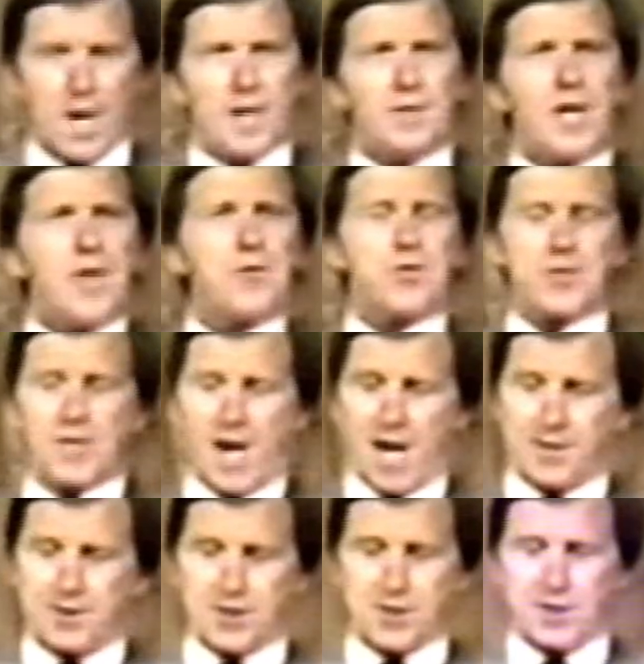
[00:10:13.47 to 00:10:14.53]
Another
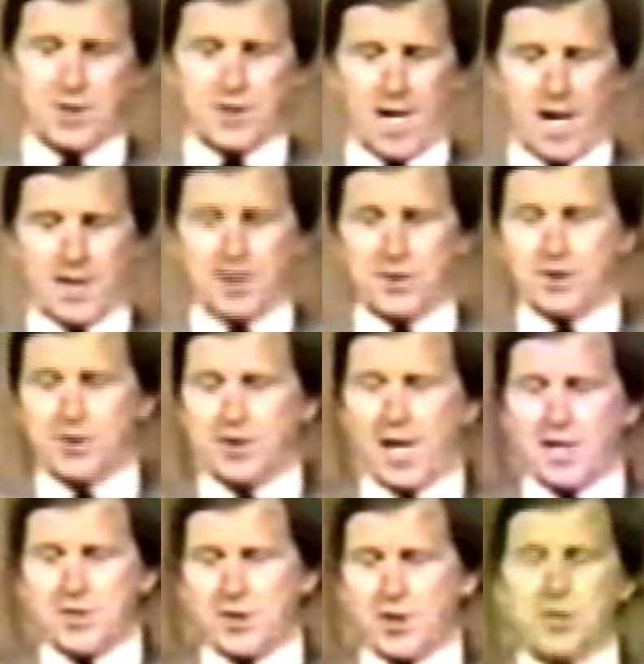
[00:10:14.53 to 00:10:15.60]
scientist decided to
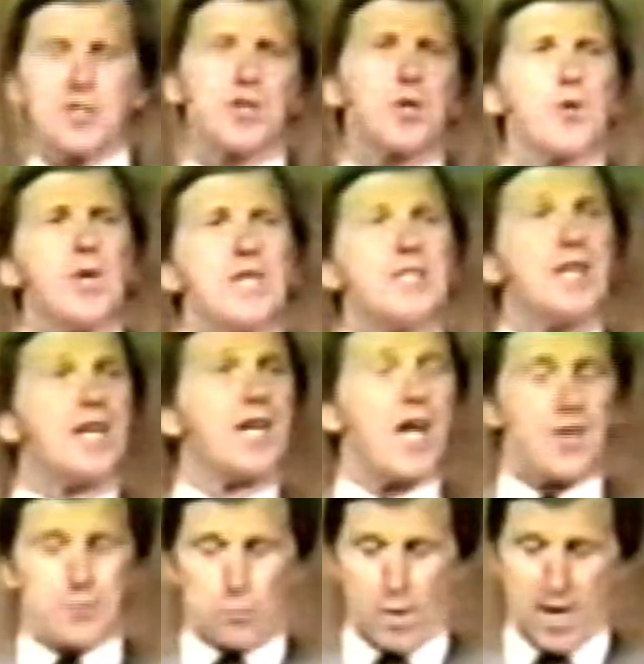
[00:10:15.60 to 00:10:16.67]
test his theories in
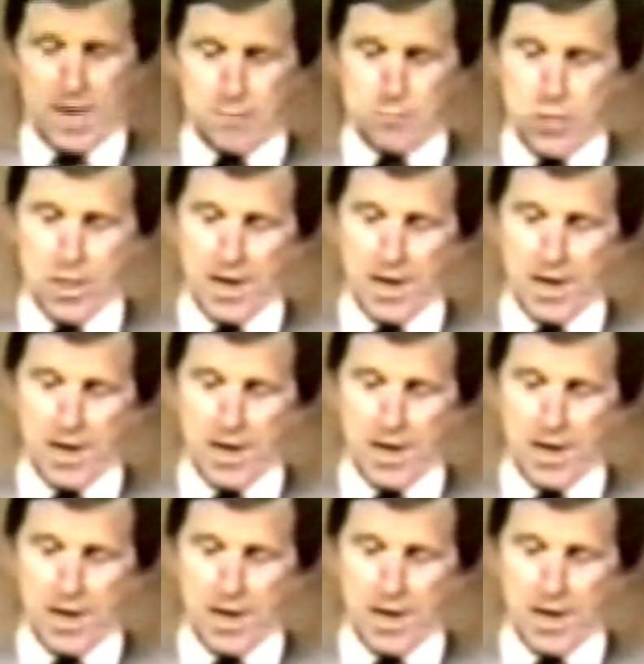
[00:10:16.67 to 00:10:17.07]
another way.